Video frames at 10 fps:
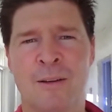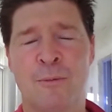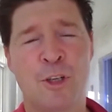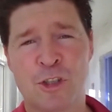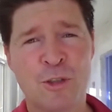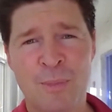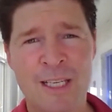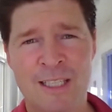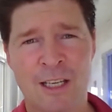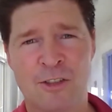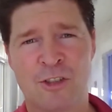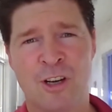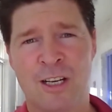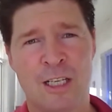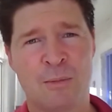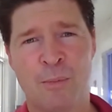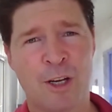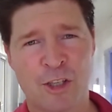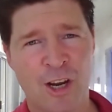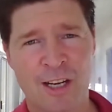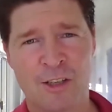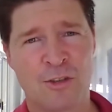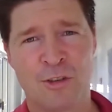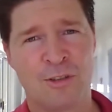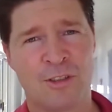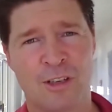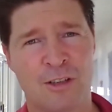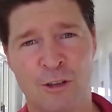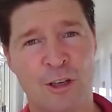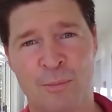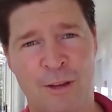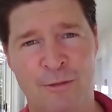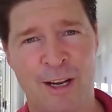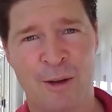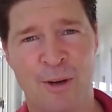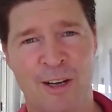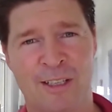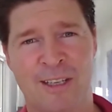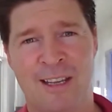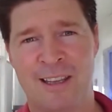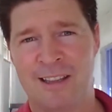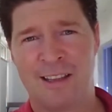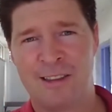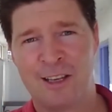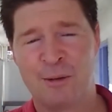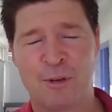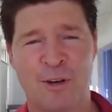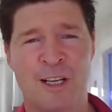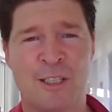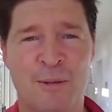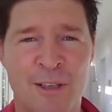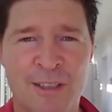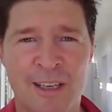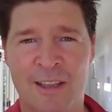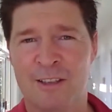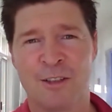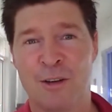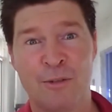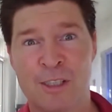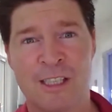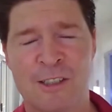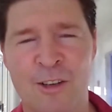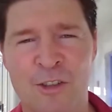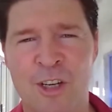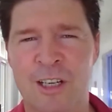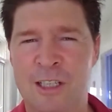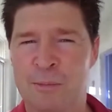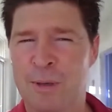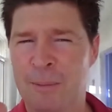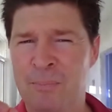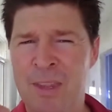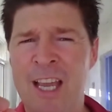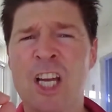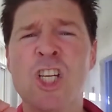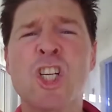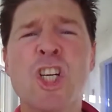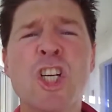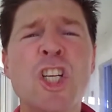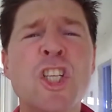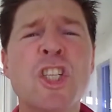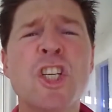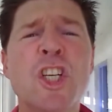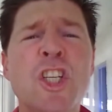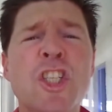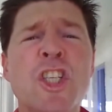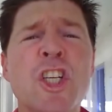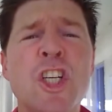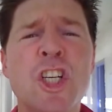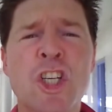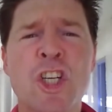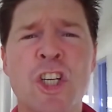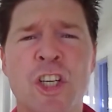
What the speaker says: Which to me sounds Chinese, but my Chinese students just look at me funny when I say that. They think I'm crazy when I say that. So obviously it's not Chinese, but sh, s, sh.